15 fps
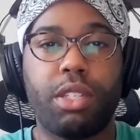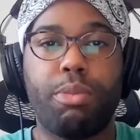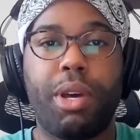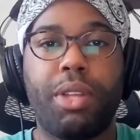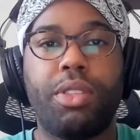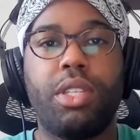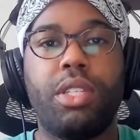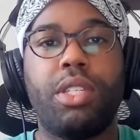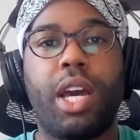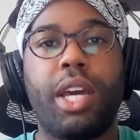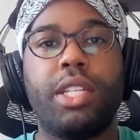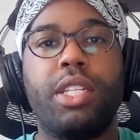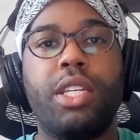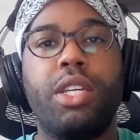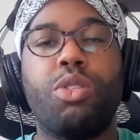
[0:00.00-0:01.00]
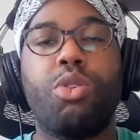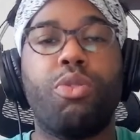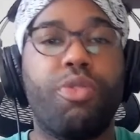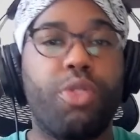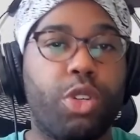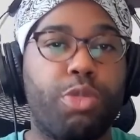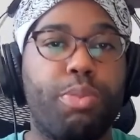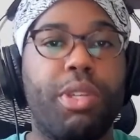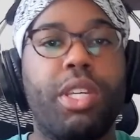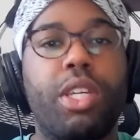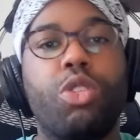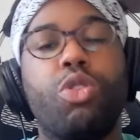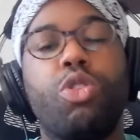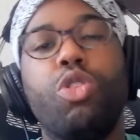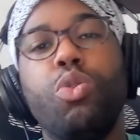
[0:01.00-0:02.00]
about these ideas or first being
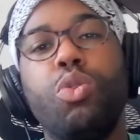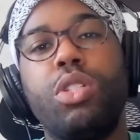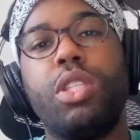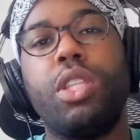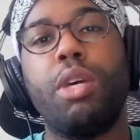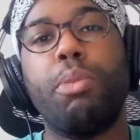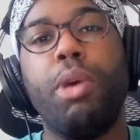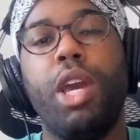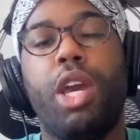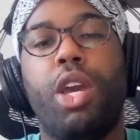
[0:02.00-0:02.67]
introduced to them,